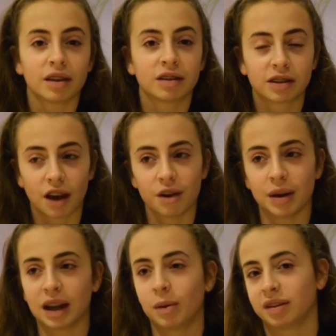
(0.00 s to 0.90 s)
so
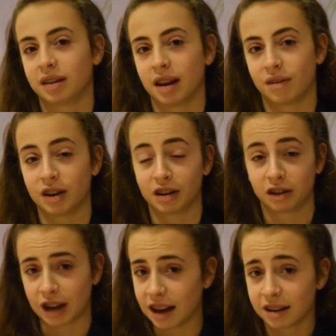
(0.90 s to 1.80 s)
inquisitive and
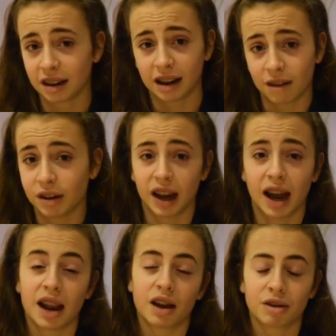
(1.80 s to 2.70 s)
just gentle and lovely,
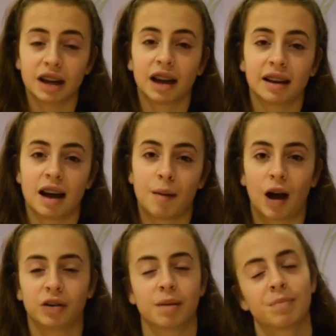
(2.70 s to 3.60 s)
and I really liked that
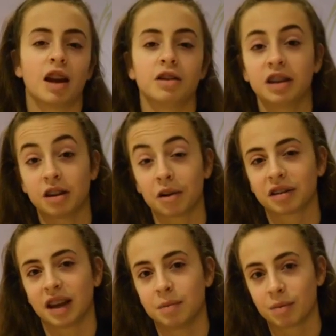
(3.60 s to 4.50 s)
about him. And she told us
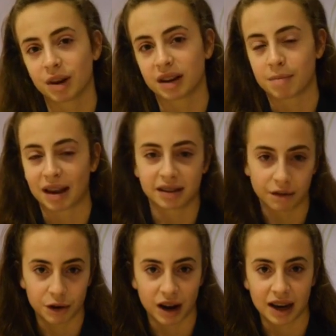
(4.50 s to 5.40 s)
that he'd been ridden about
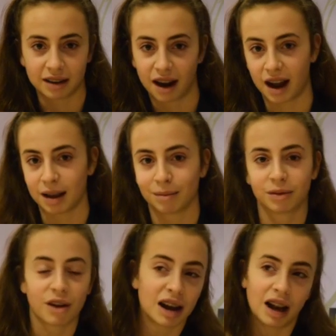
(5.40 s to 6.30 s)
7 or 8 times,
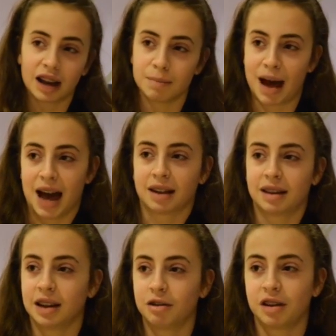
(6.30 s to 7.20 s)
very lightly backed,
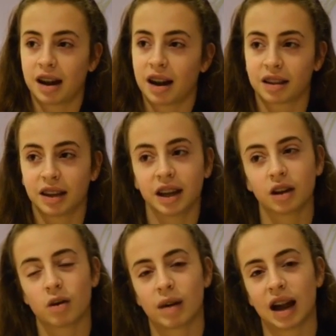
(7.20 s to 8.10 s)
literally done nothing,
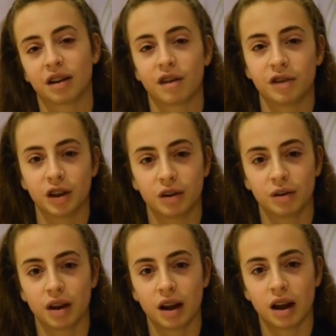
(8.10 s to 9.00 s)
gone around a
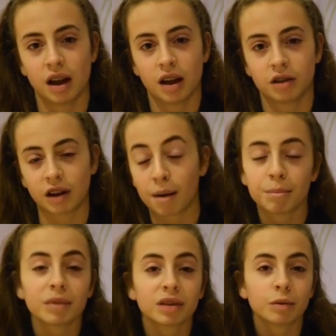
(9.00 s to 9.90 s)
few
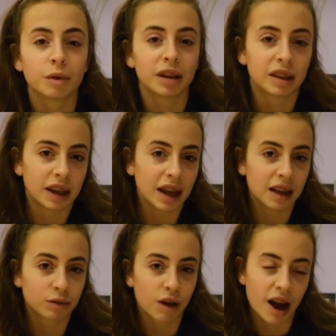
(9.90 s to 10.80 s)
jumps with
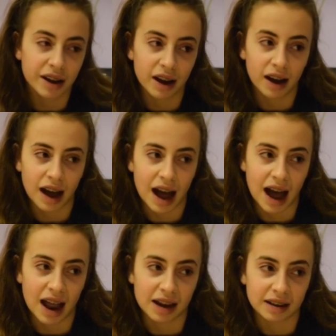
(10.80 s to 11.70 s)
his rider,
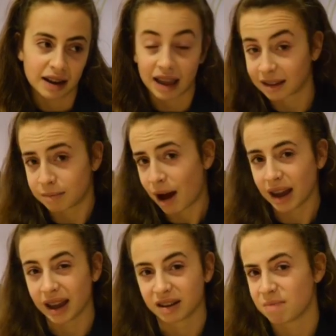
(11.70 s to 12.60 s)
and that's about
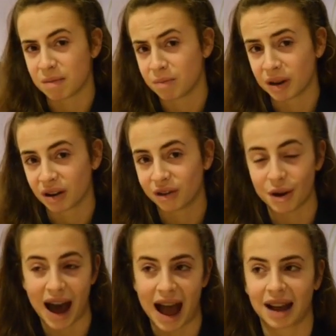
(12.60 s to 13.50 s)
it, maybe been a few
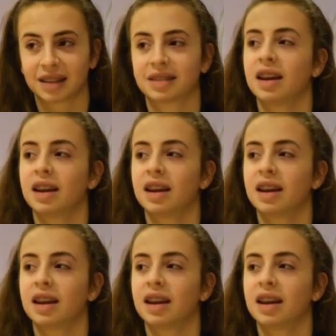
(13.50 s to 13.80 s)
hacks.